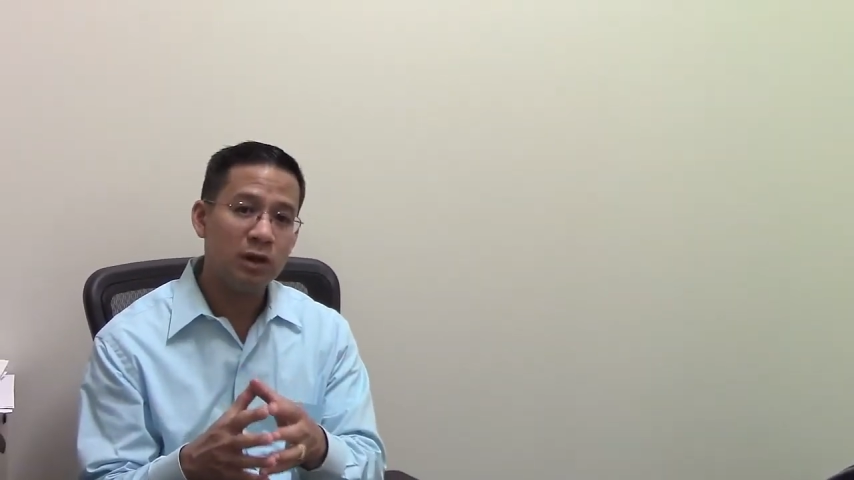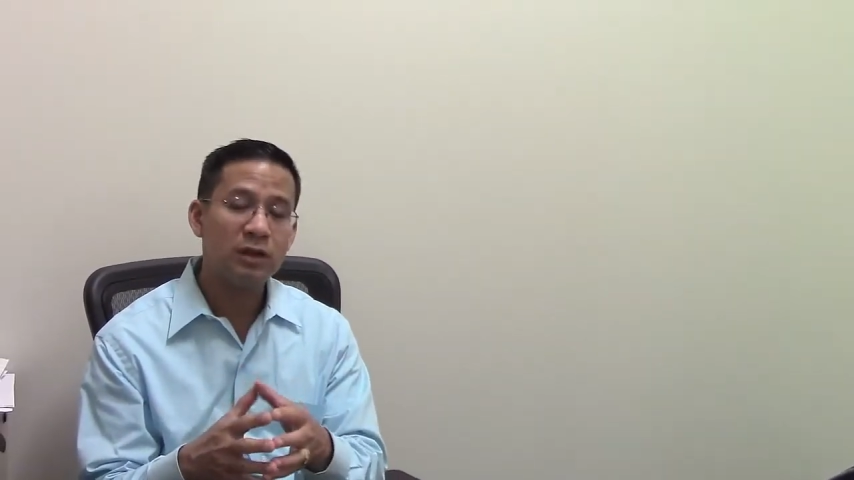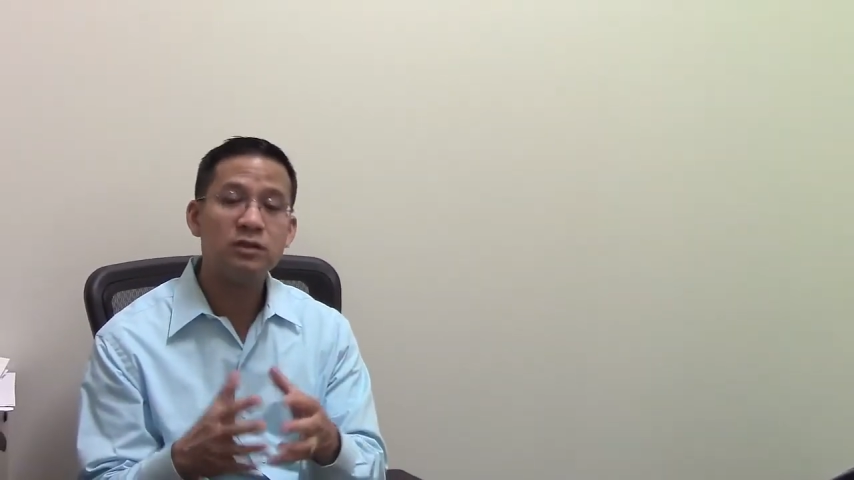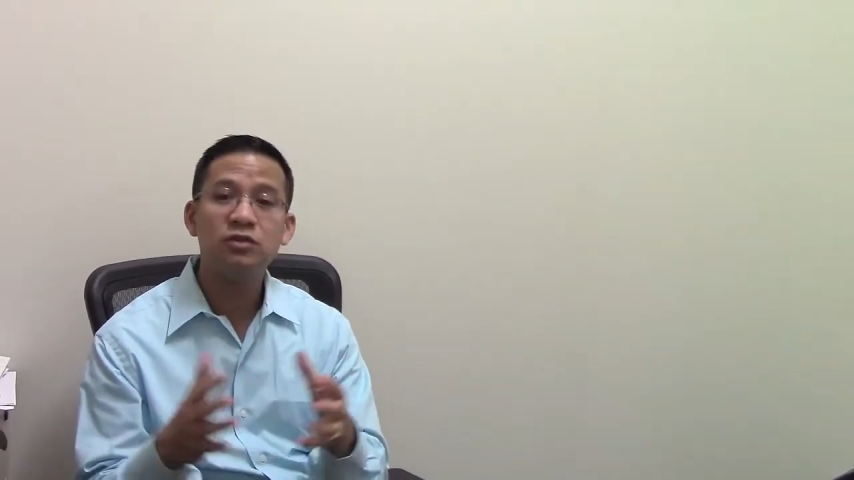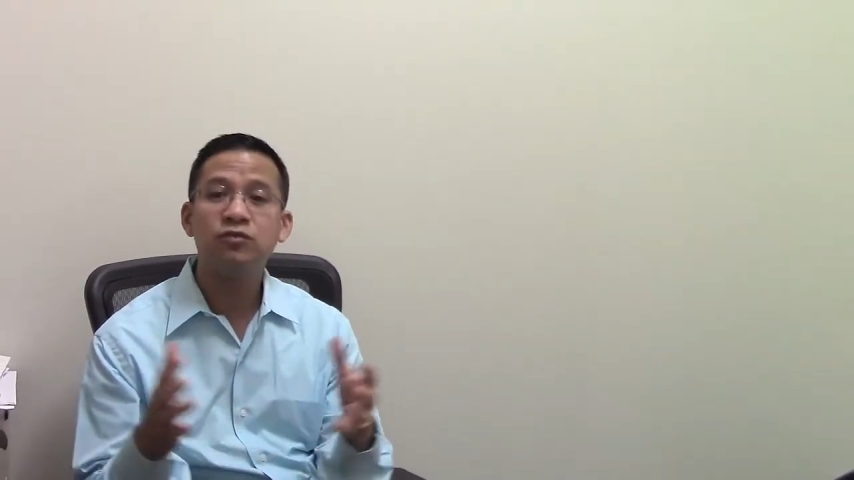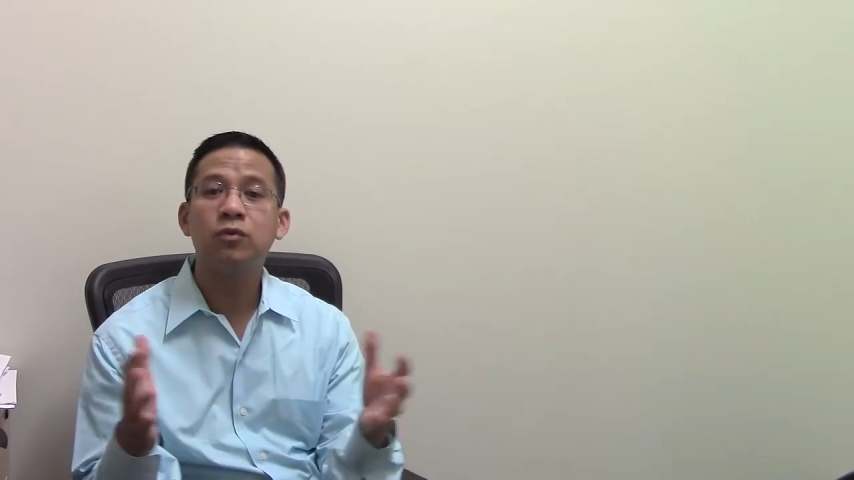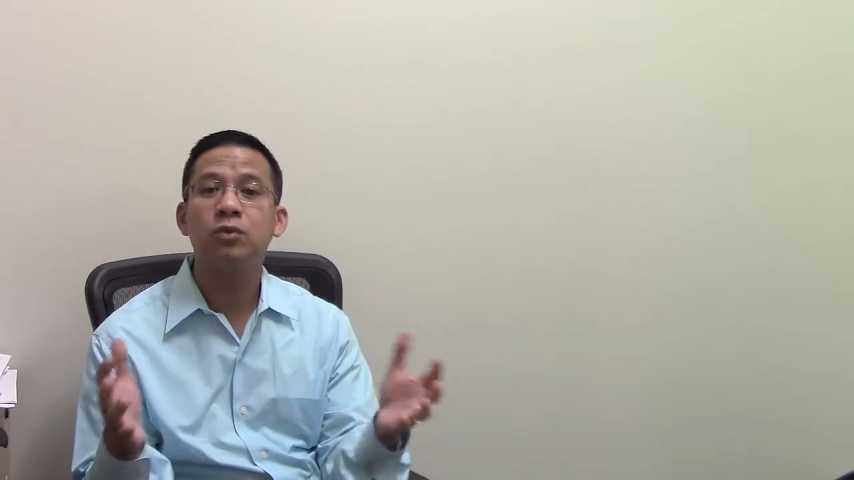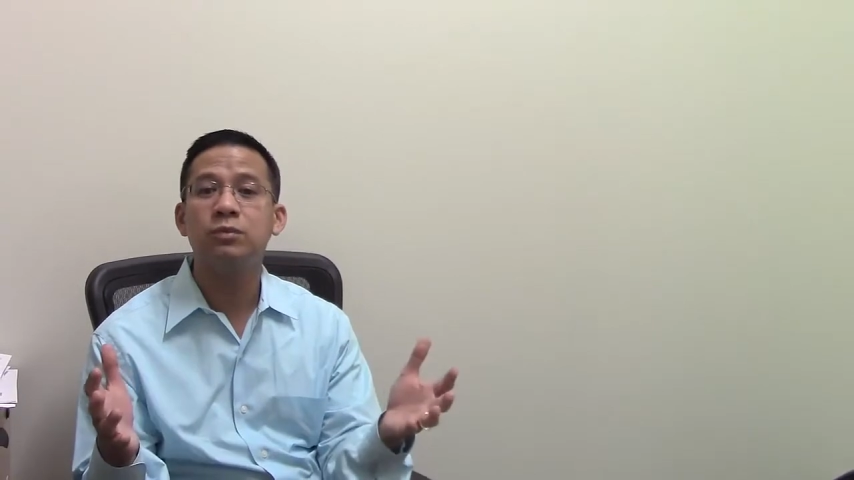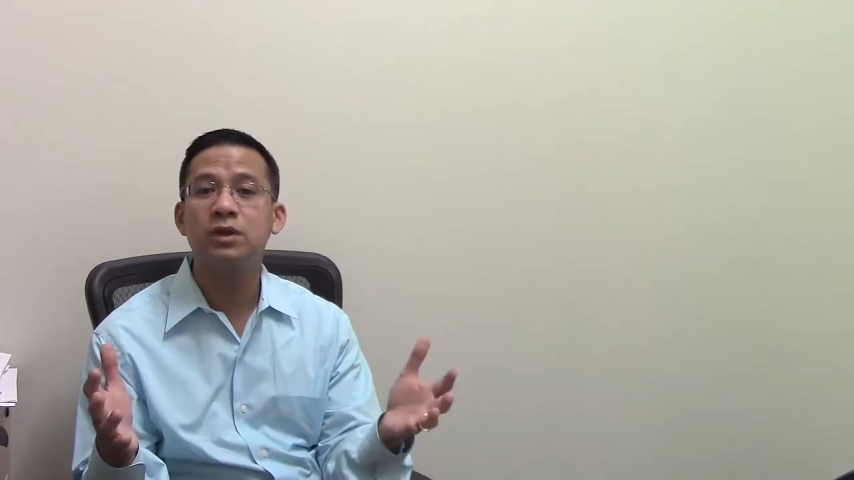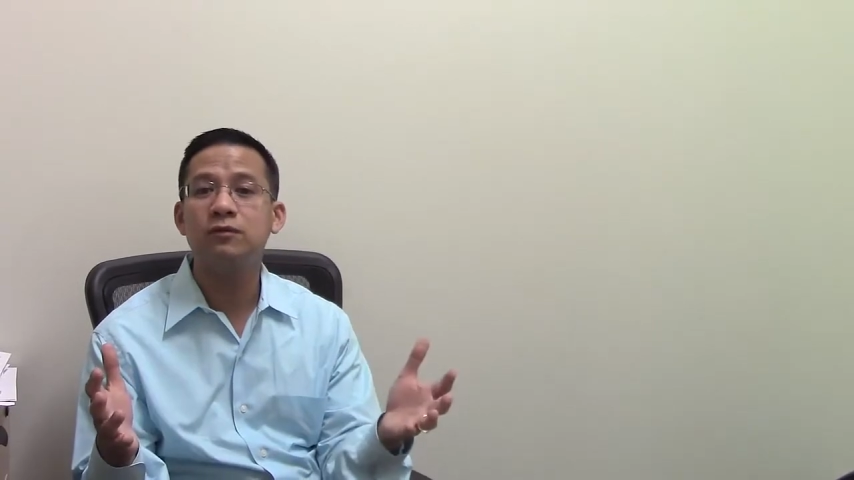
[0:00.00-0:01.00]
and this
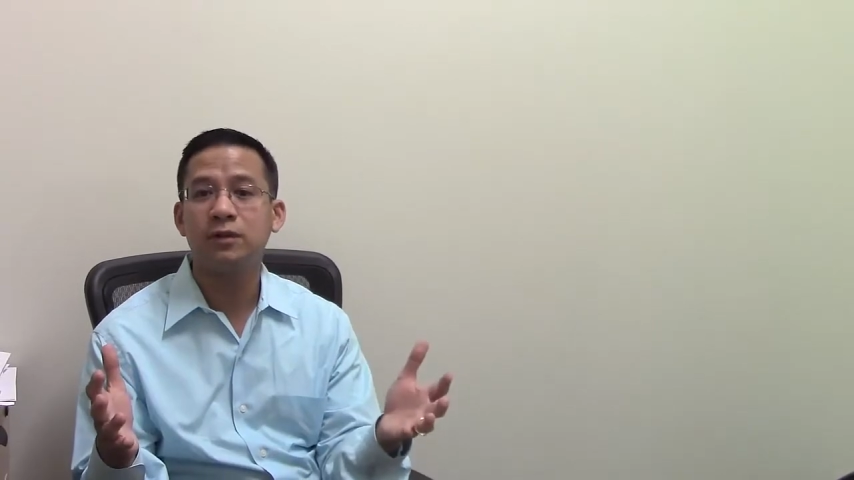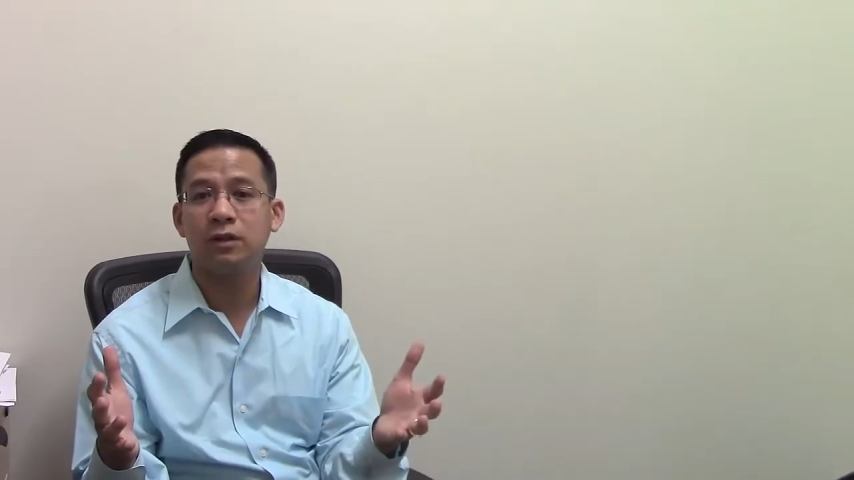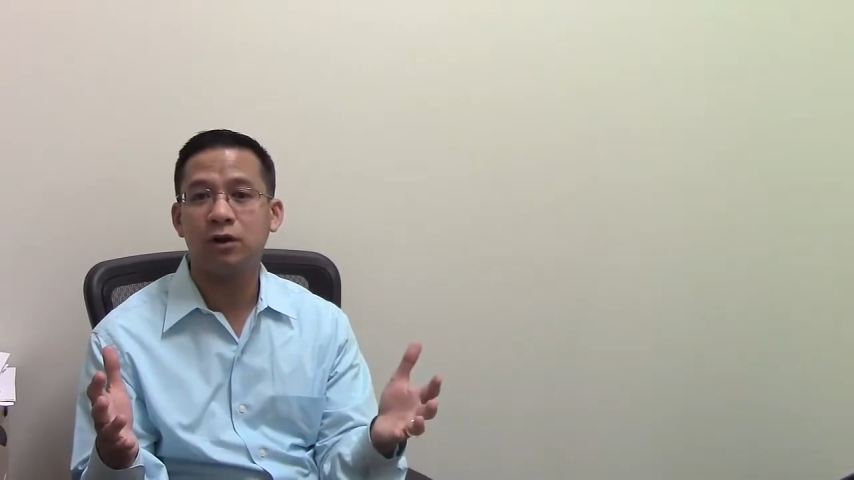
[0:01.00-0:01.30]
formed even a